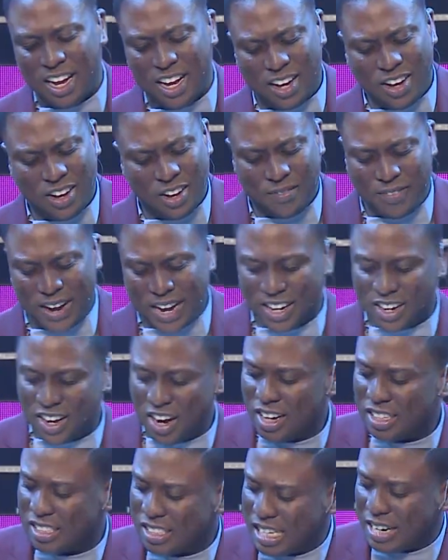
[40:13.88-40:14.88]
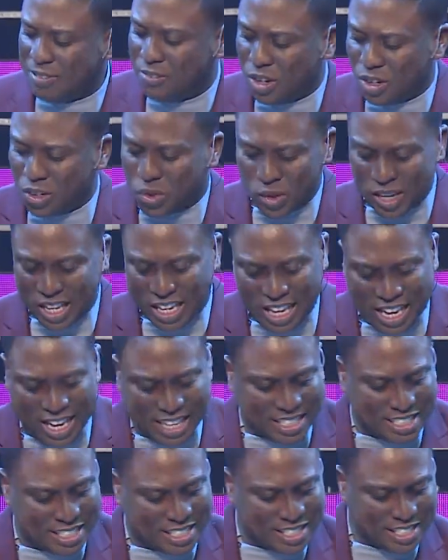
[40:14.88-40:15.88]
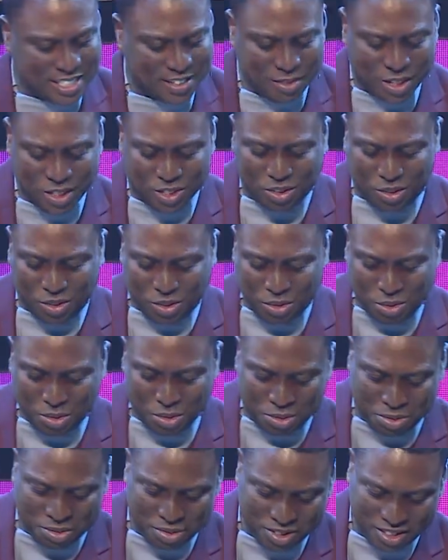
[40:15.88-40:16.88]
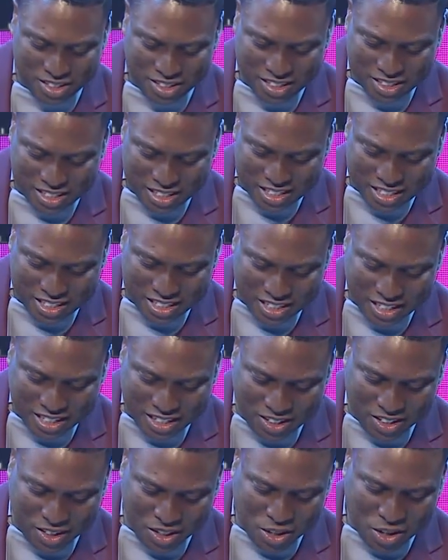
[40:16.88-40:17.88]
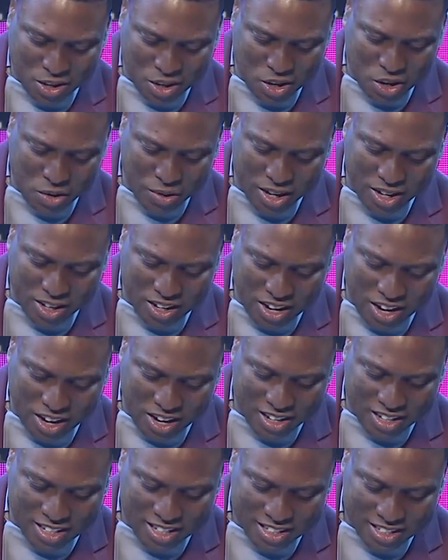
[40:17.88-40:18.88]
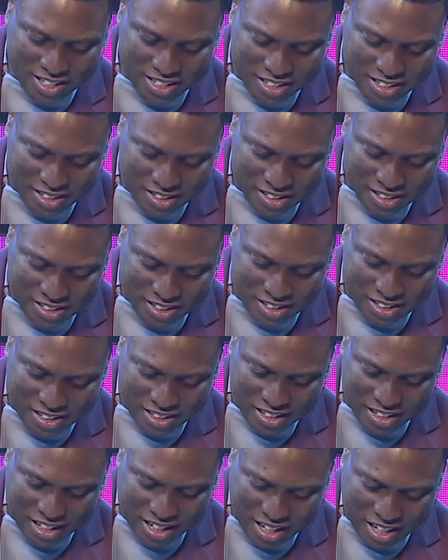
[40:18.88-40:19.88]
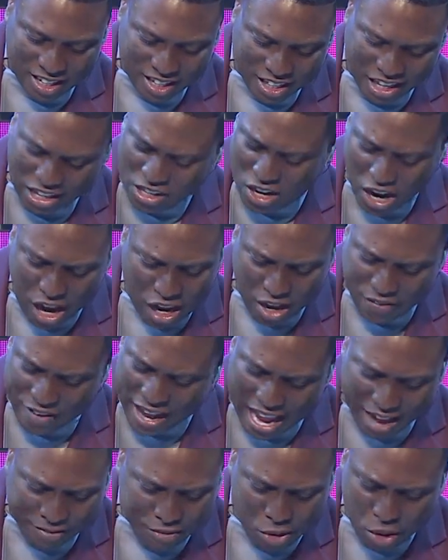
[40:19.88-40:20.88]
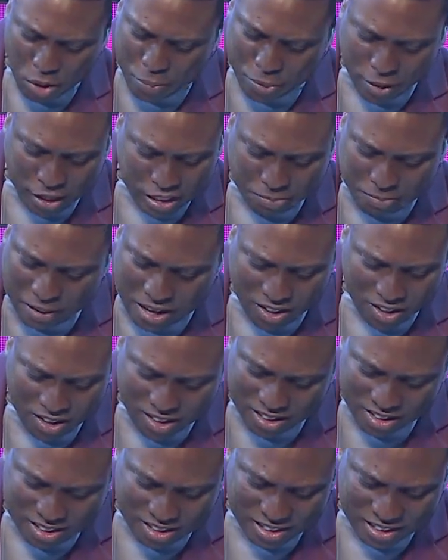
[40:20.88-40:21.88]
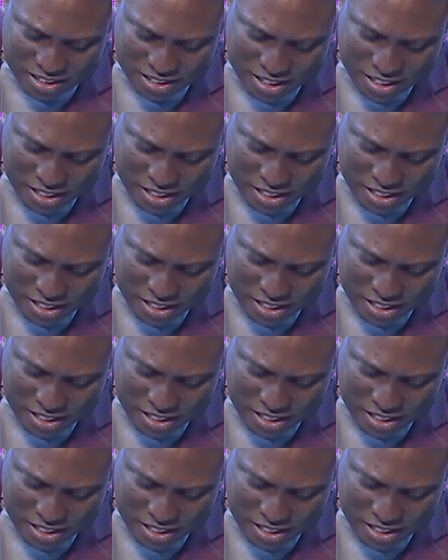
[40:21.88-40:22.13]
Oh my God. Psalm 128 verse 2. Oh, glory to God. The God of heaven will prosper us.